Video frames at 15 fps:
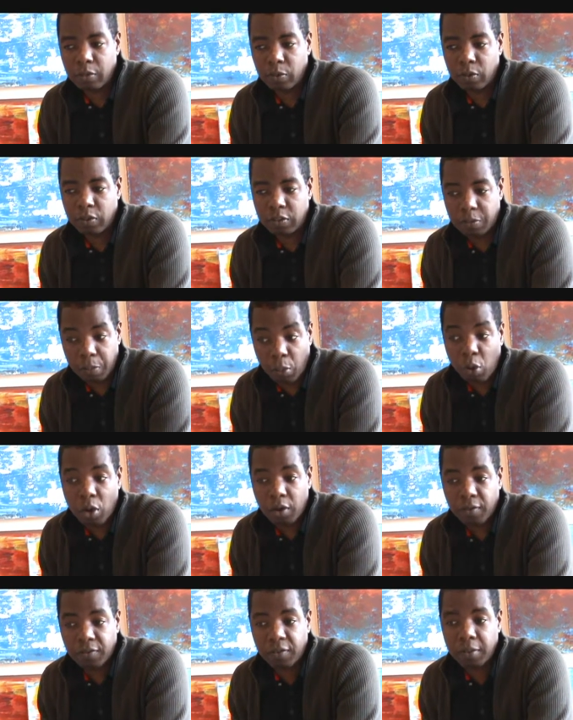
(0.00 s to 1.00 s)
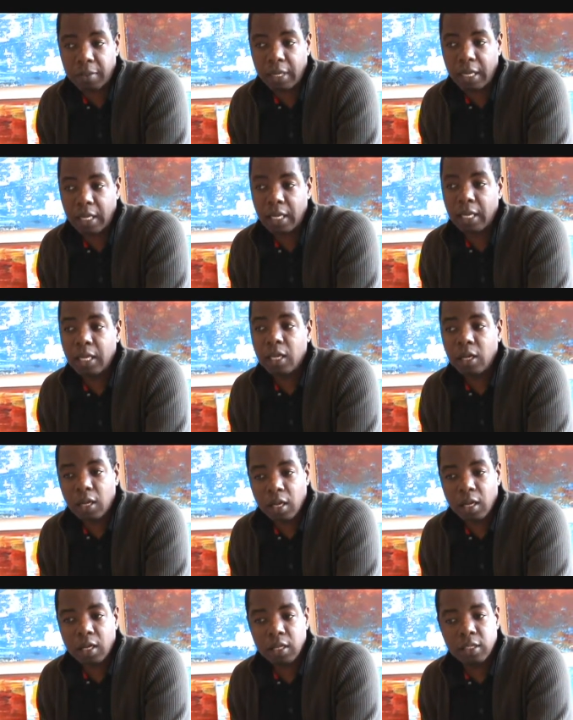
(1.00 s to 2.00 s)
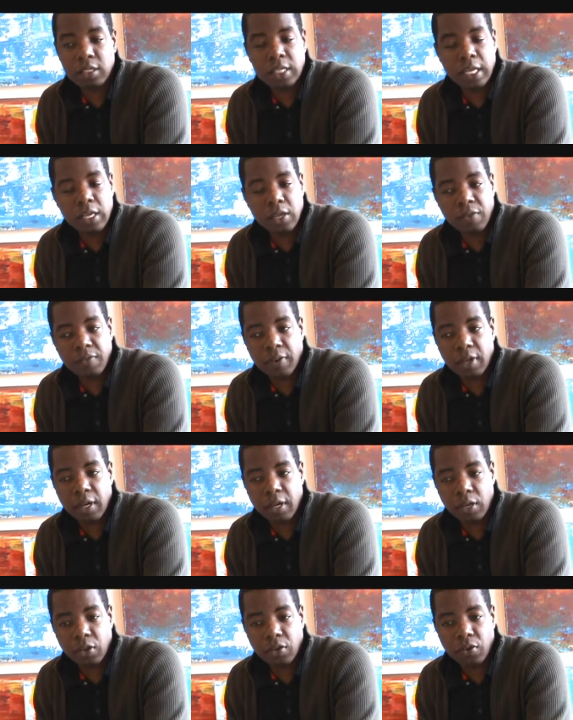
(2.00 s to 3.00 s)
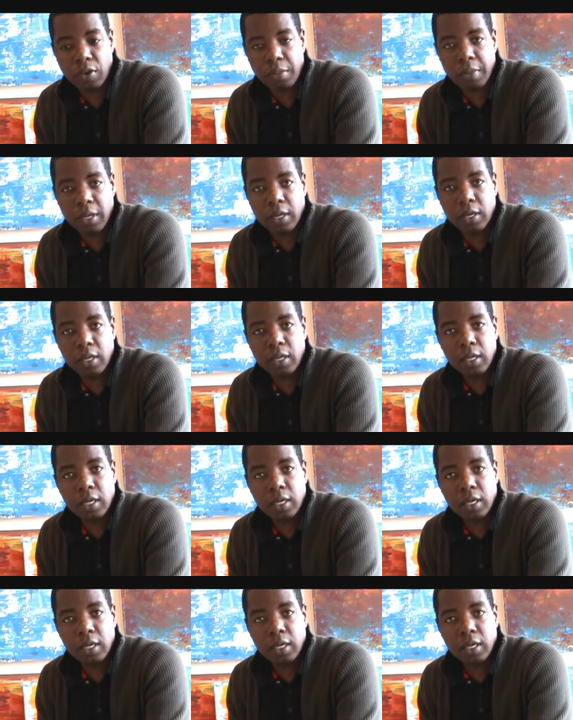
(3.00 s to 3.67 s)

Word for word: was born from the colors that you find in the Caribbean,